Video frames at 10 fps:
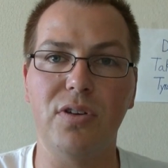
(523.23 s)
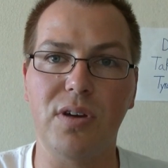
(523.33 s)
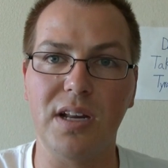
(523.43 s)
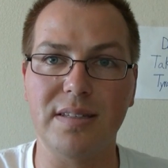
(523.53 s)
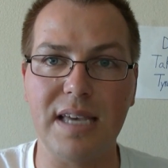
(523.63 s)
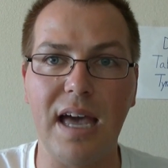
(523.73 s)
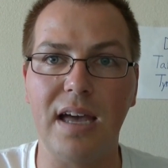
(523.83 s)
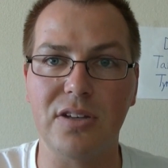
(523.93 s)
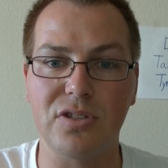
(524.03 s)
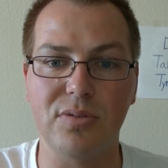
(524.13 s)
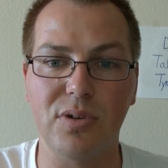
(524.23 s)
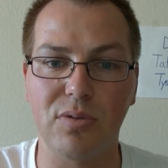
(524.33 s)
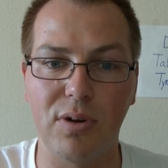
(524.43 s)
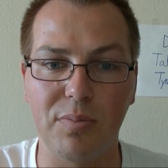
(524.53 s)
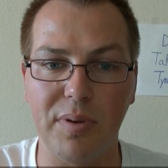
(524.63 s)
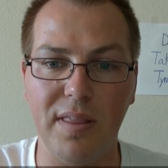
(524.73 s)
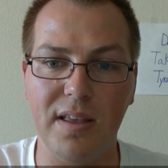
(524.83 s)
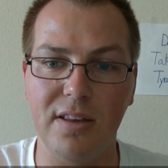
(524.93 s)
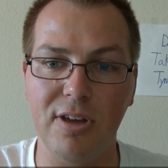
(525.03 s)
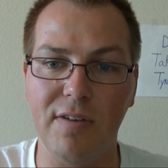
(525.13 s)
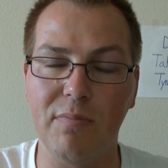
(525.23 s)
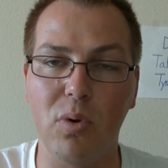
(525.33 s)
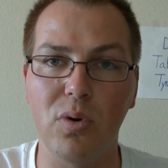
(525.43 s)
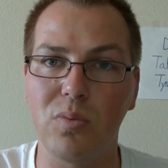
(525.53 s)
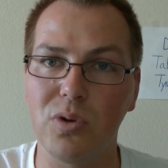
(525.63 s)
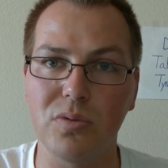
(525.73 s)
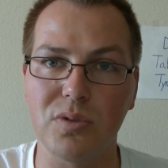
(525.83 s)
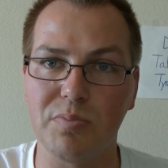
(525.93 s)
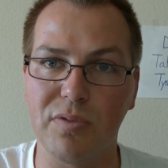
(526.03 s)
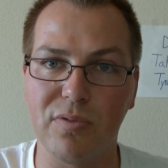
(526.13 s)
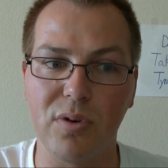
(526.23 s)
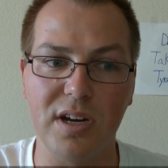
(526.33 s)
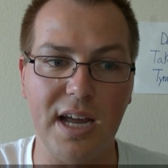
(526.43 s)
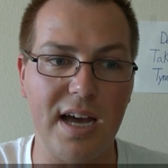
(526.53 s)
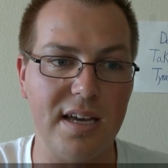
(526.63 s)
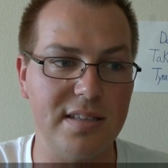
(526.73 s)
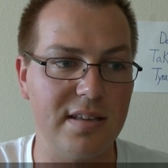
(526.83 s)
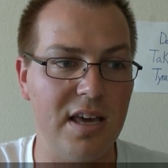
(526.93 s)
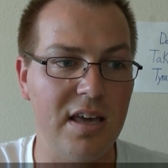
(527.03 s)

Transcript: you can attach to a group and then you have more wounds before he dies.